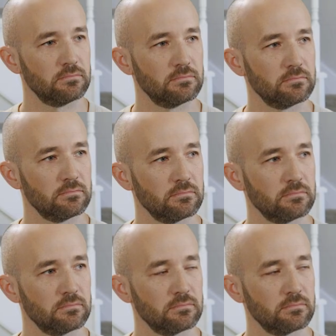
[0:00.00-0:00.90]

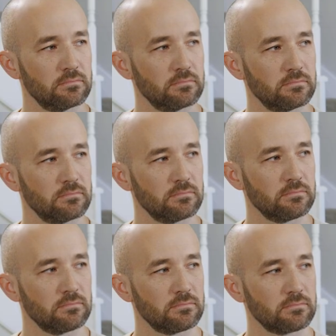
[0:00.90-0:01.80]

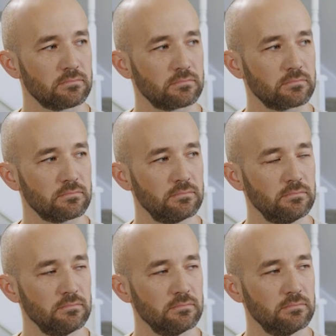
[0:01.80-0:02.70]

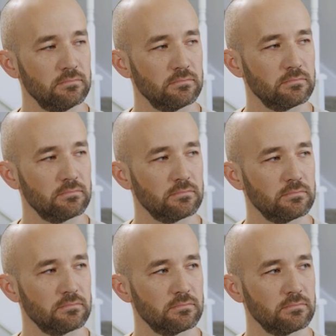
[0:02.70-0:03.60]

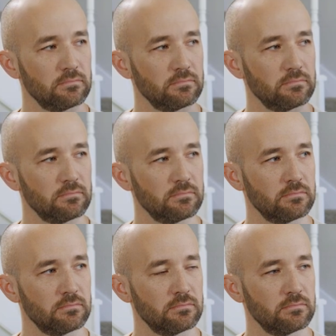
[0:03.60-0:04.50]

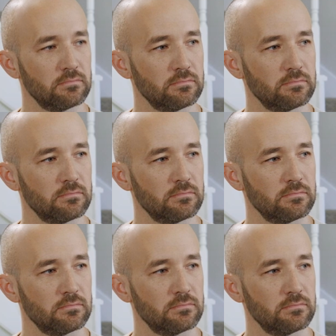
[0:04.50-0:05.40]

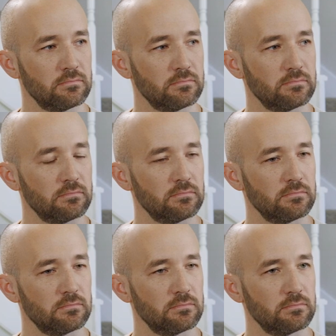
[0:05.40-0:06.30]
No words are spoken by the person on screen.